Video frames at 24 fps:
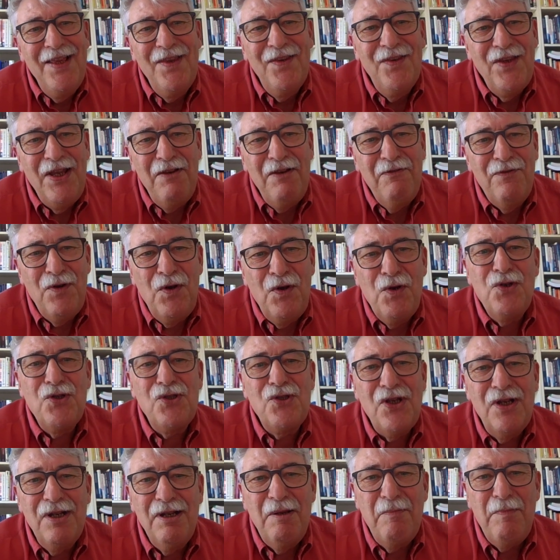They focus
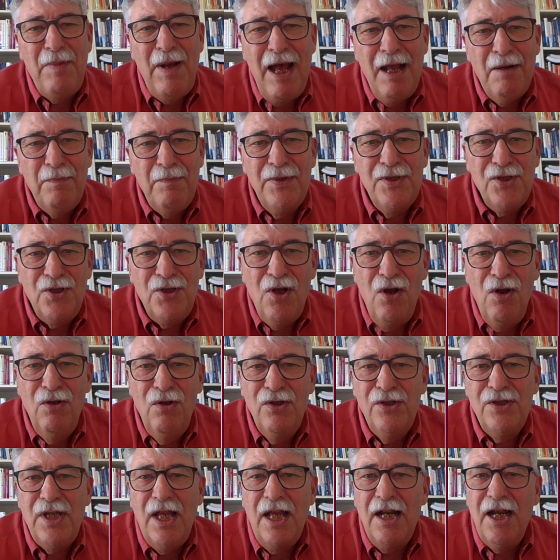on departments'
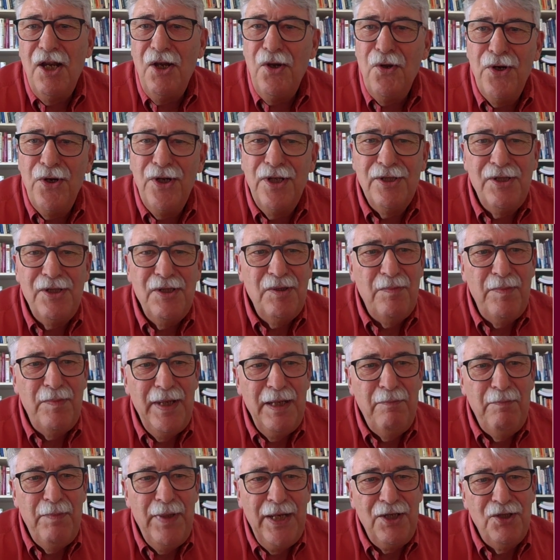goals and are loyal to the
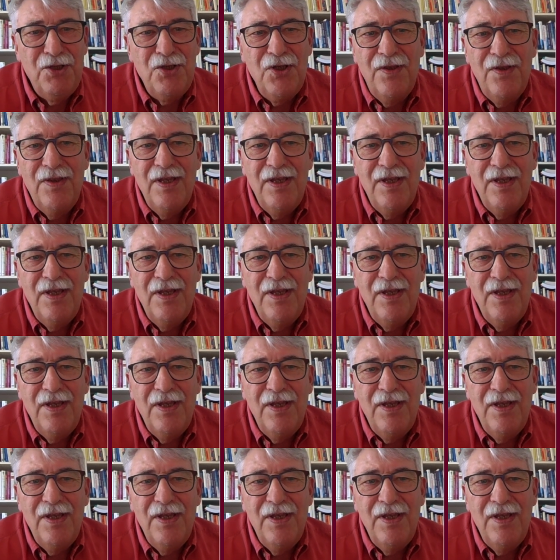big picture.